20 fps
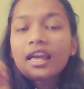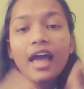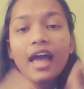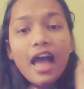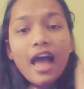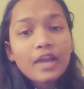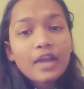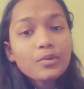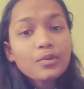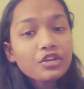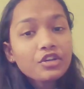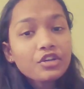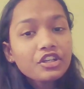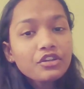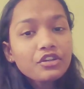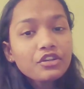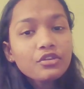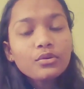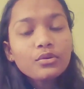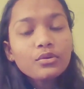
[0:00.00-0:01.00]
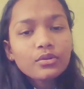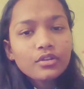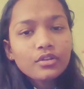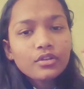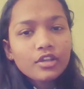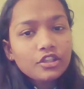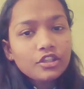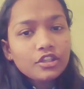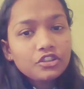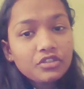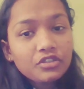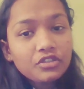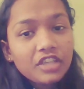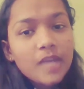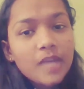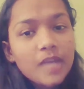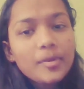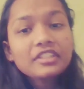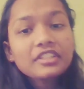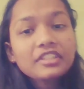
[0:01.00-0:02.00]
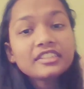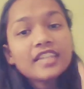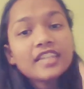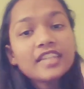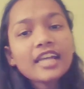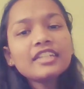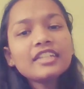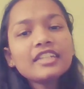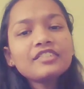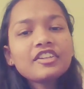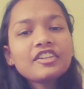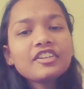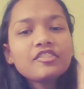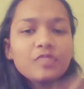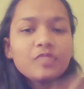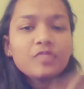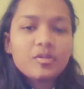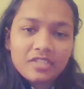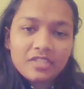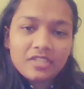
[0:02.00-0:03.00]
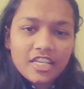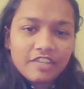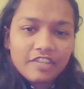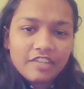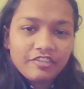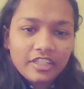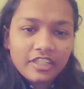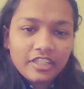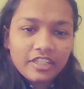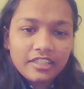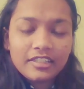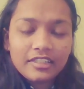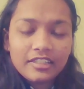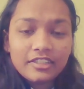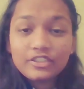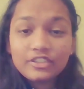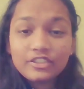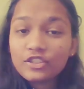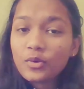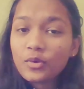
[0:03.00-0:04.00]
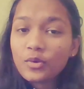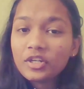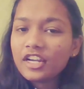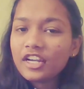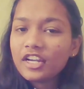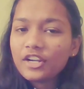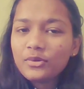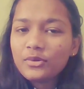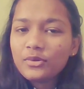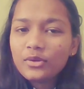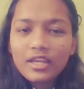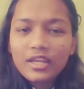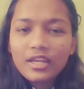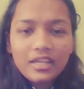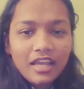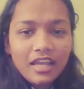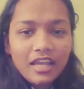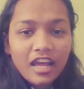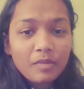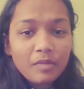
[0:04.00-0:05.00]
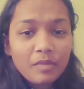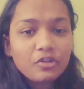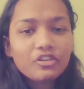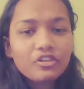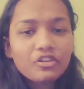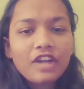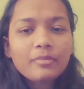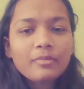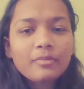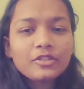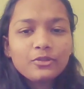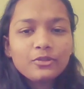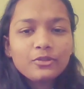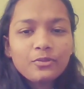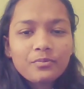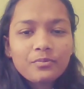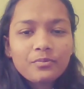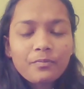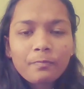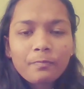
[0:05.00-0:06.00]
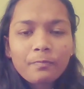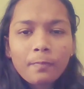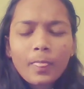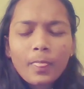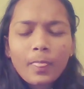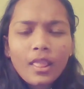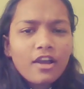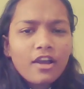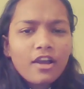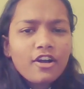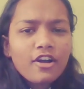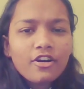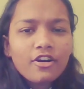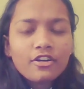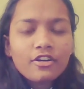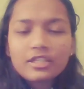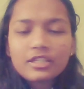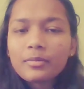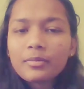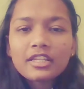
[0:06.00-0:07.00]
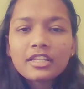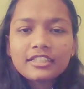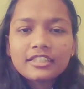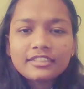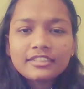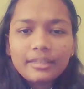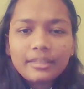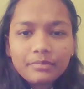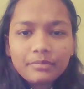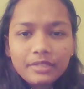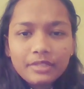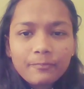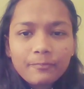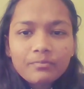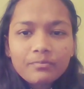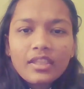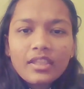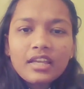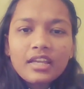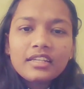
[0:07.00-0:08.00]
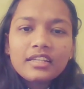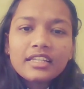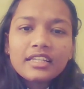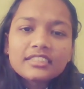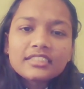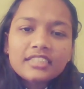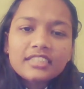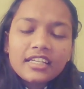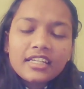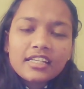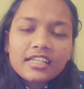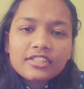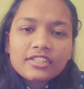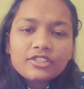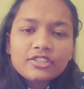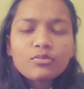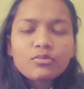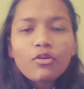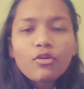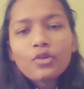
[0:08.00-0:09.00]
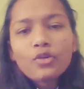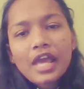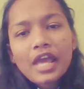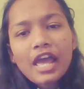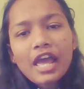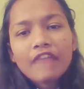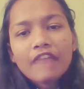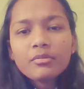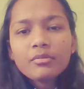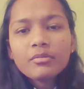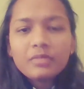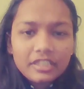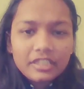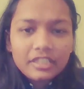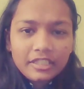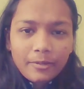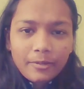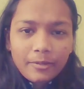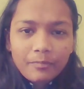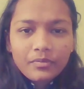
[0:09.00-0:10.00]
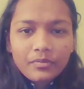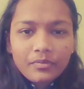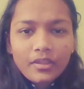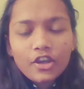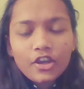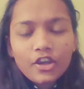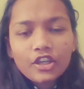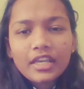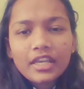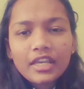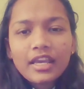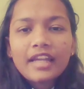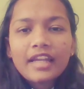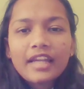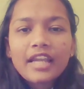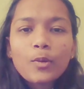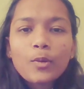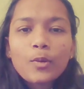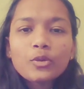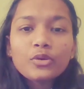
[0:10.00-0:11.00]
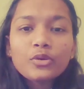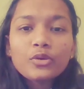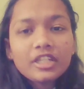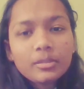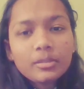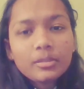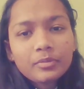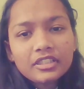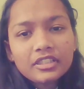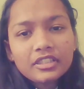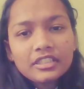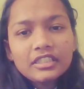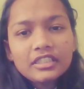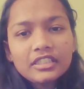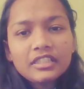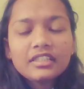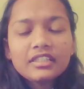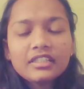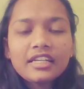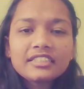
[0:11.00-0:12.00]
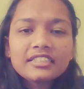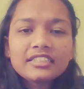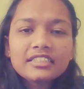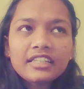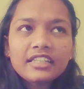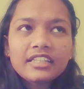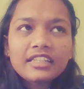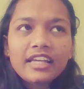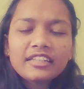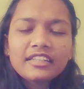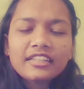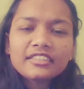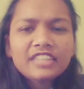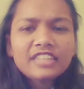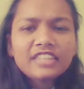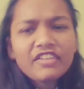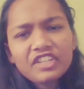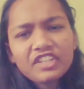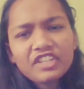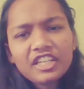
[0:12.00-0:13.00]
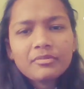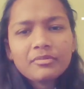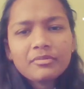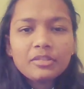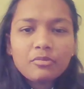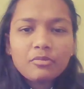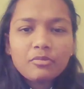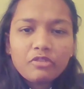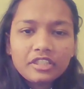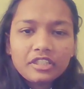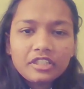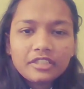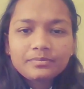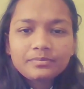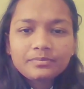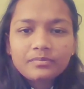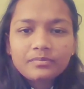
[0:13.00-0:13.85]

And what did you do? You came at exactly 5 p.m. in the evening. So what did I do? I programmed you. Some other example. Let's say tomorrow I have a meeting. Okay, and I want to get up early, let's say at 7 a.m. in the morning.